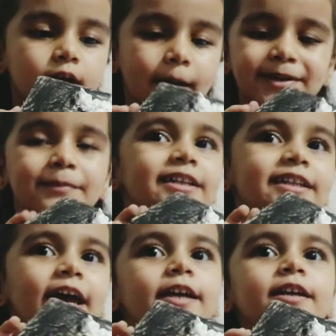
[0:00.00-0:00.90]
Happy
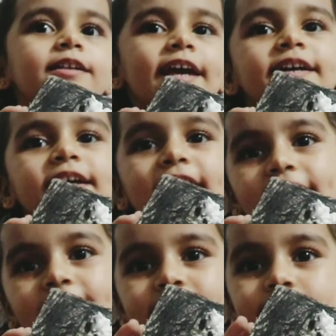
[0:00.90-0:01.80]
Monday. Take
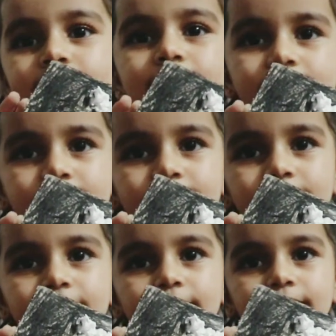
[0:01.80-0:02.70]
care.
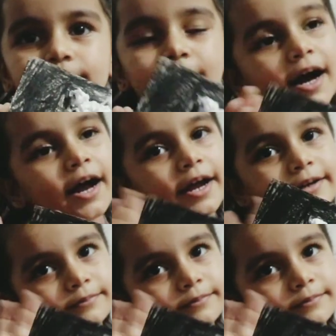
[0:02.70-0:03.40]
Bye.